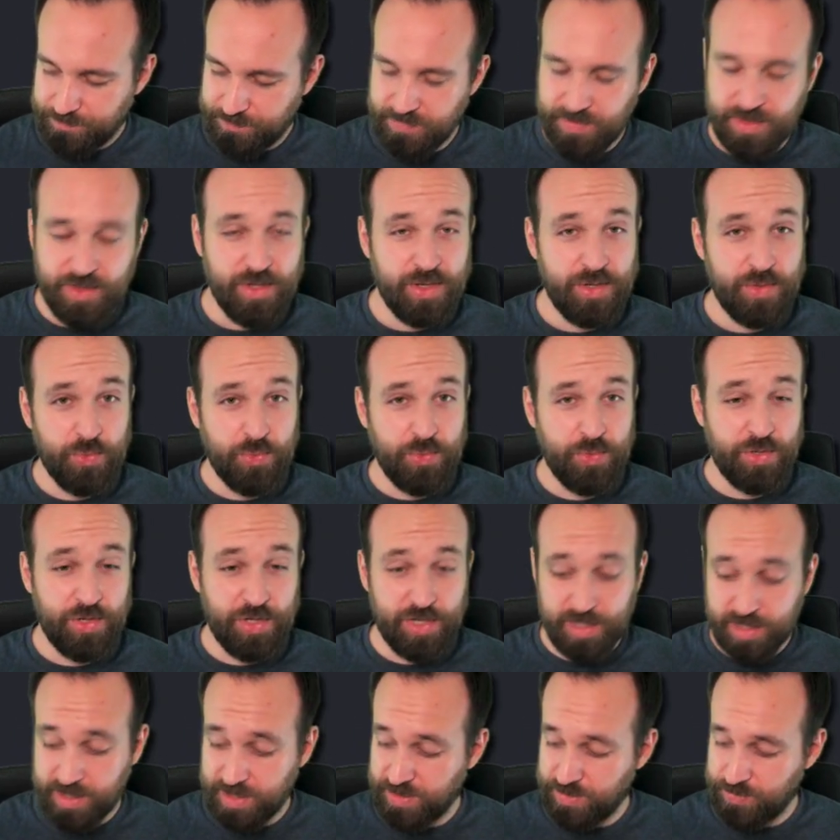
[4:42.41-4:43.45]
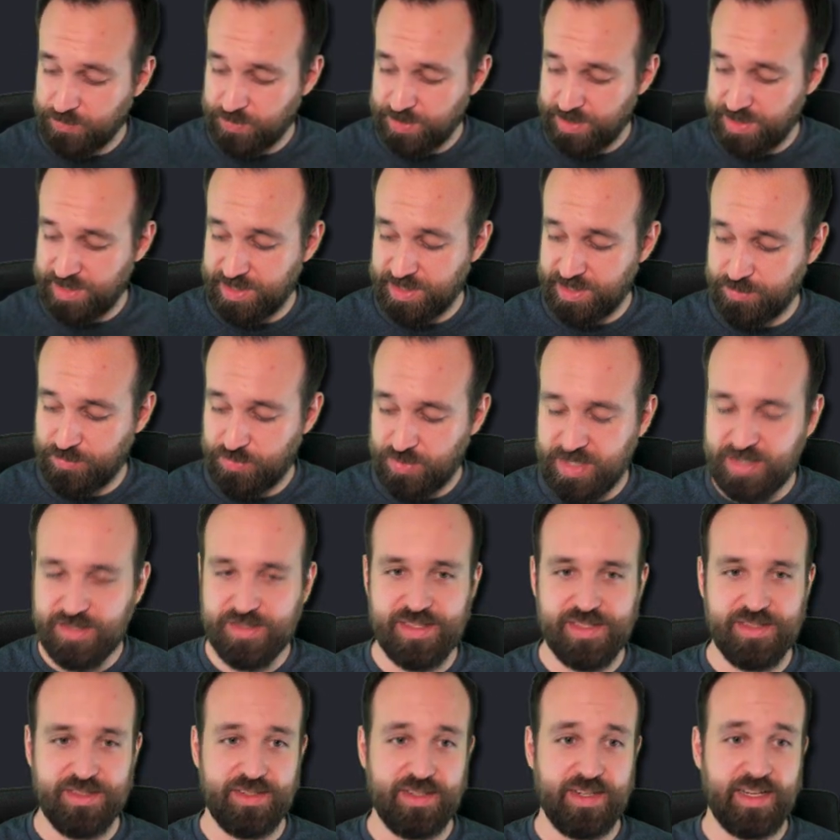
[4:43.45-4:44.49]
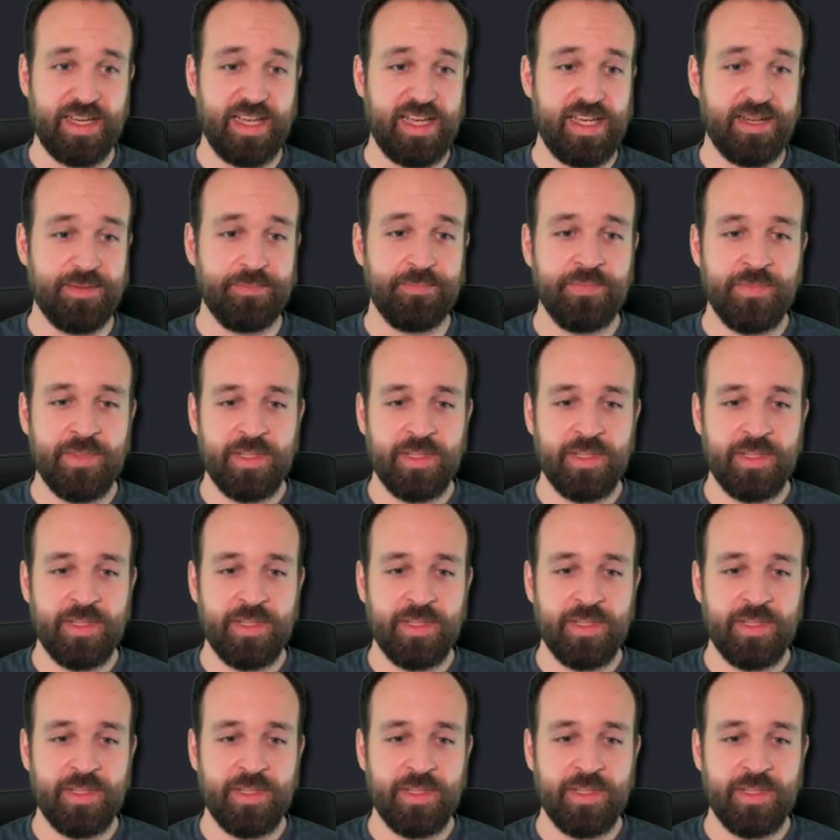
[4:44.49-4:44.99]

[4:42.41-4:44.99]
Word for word: not work within a browser again.